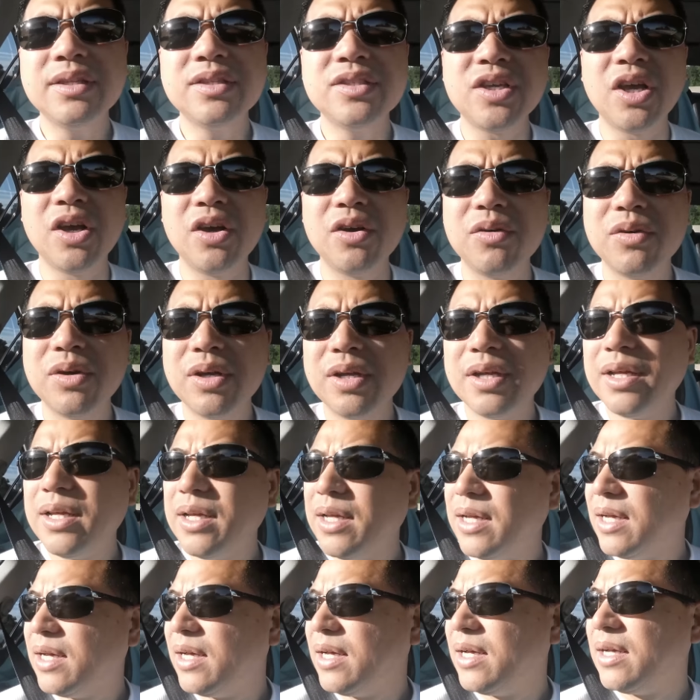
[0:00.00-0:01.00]
So,
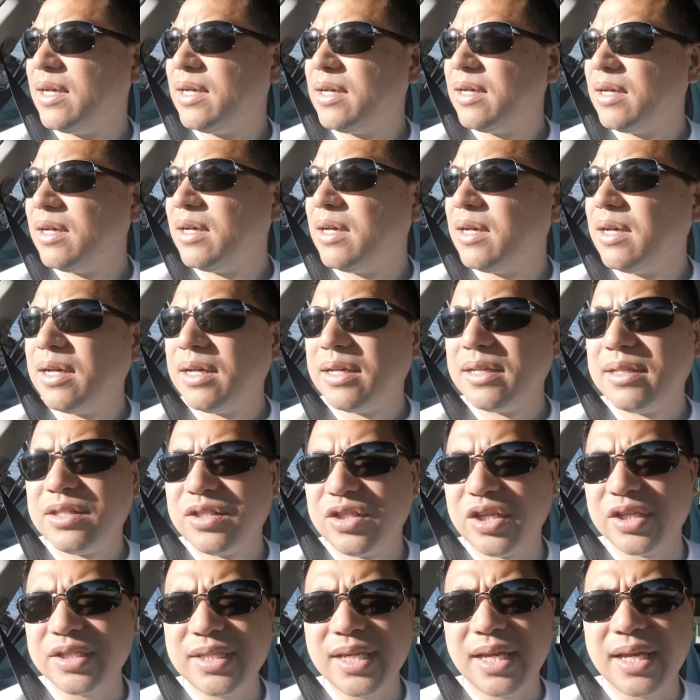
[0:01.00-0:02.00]

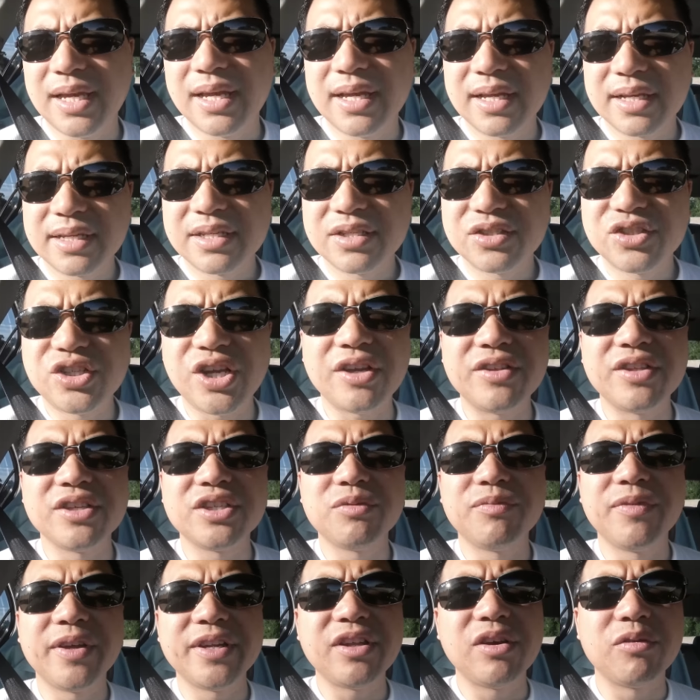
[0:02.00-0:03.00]
just share
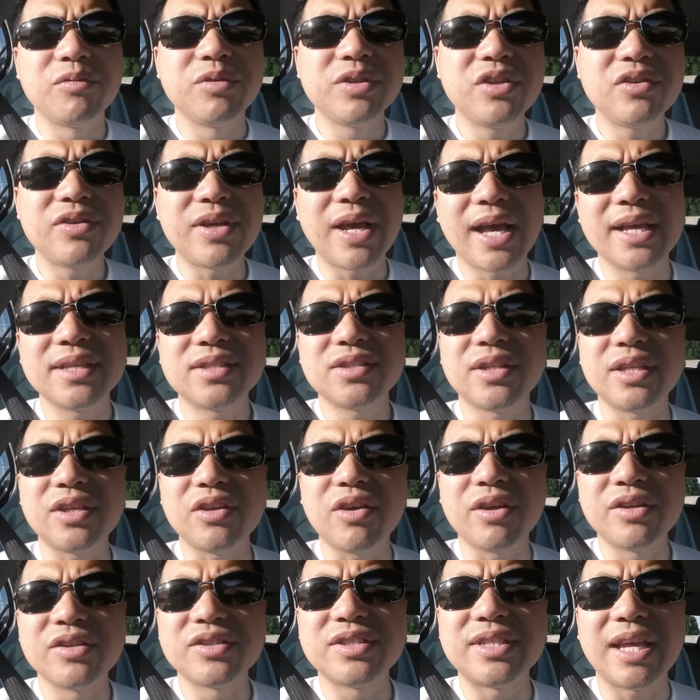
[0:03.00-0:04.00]
this video with you guys so that
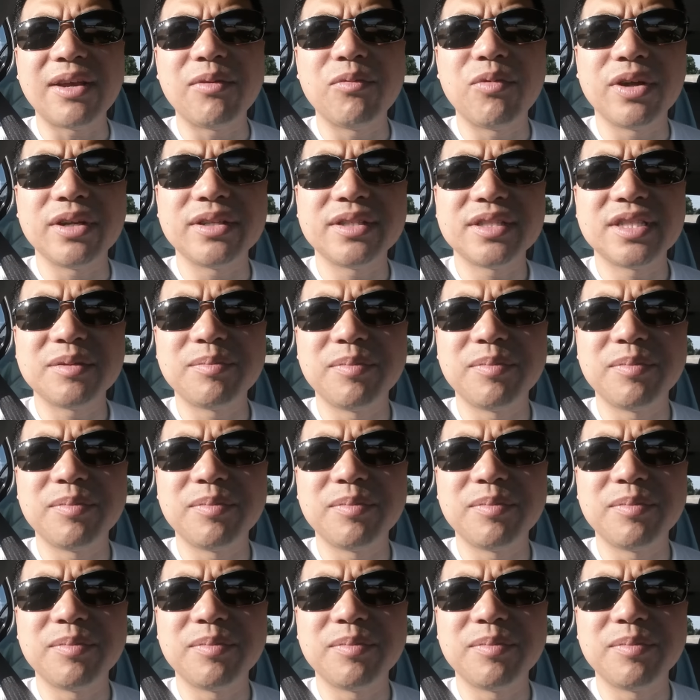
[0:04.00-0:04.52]
you understand what